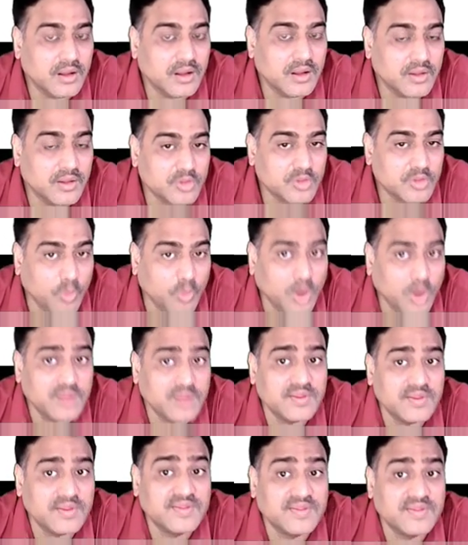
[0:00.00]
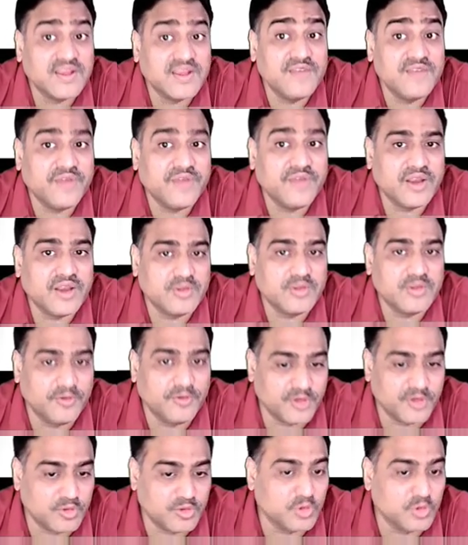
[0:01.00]
So what is the significance of
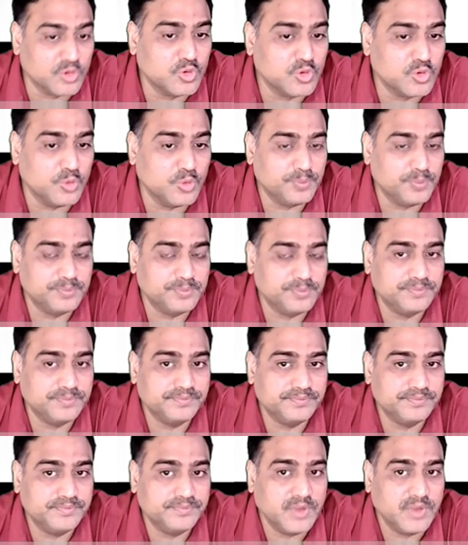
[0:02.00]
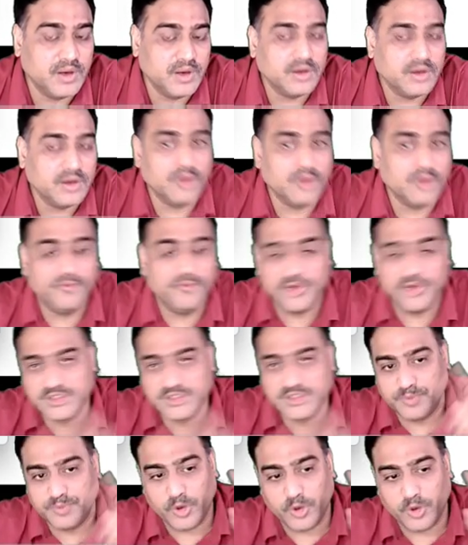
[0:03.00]
resource group? Now
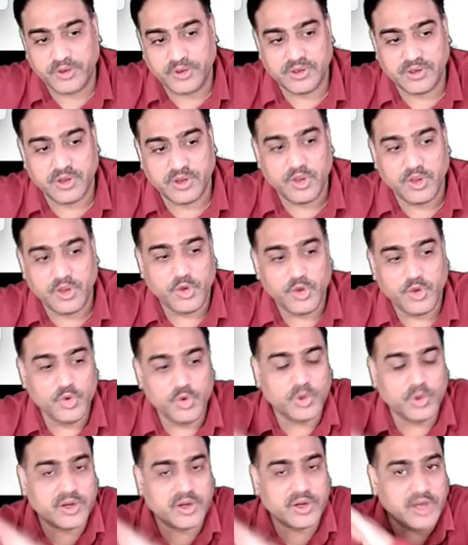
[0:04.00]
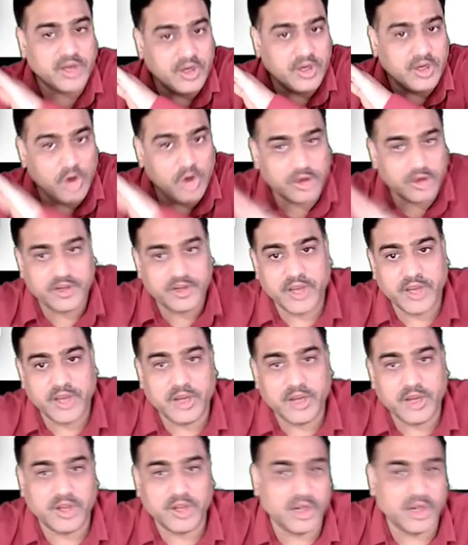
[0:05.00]
first point, you cannot
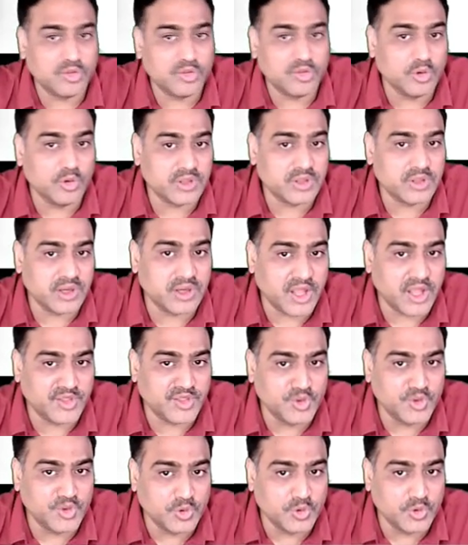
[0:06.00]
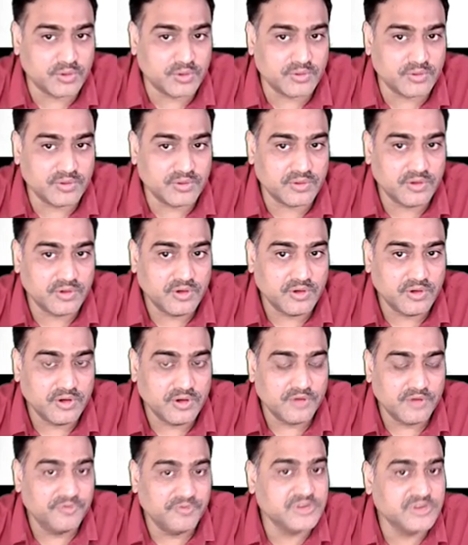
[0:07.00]
create a resource in Azure
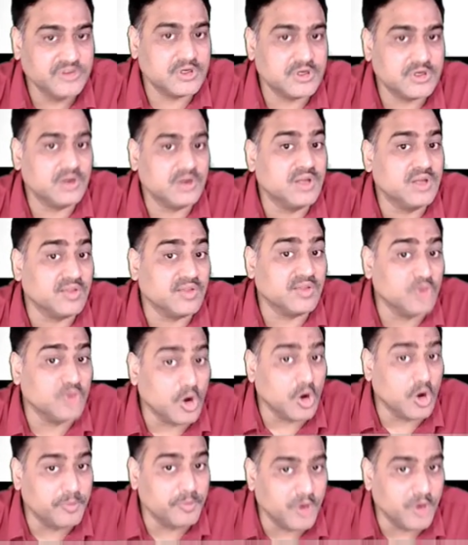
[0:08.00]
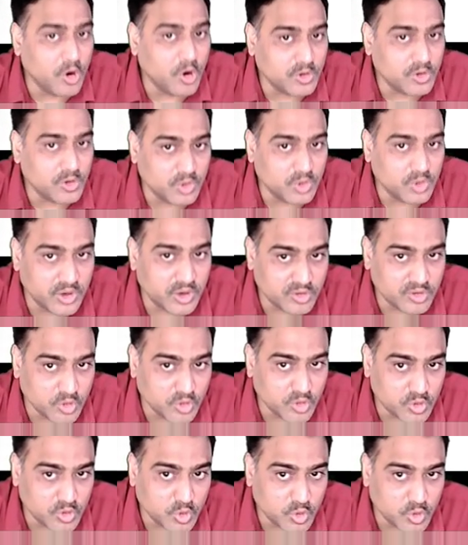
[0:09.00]
which does not belong to a
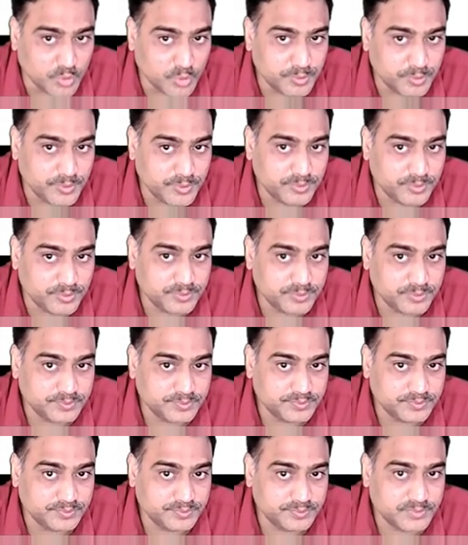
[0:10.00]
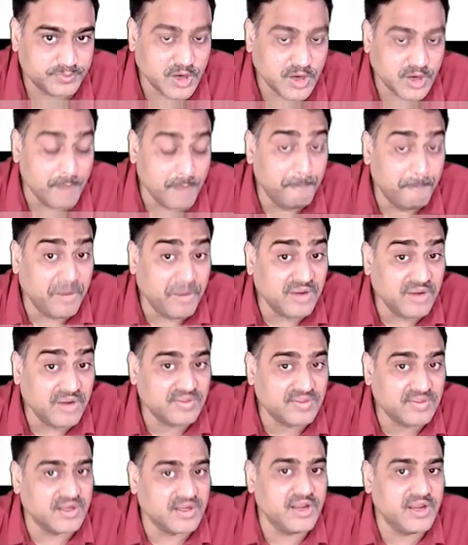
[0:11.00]
resource group.
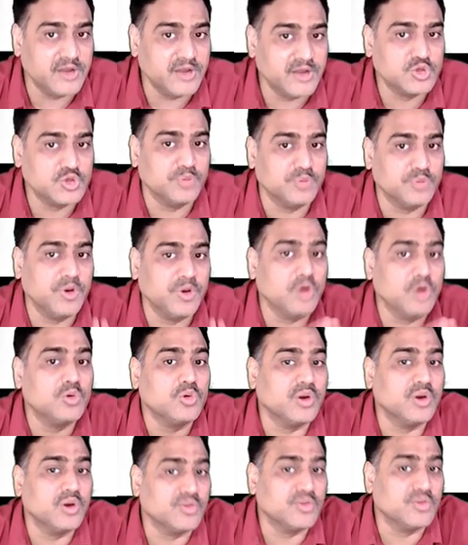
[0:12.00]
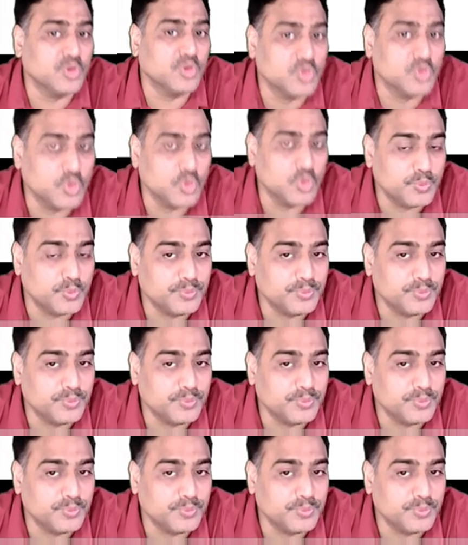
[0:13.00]
Compulsory it should belong to a resource group.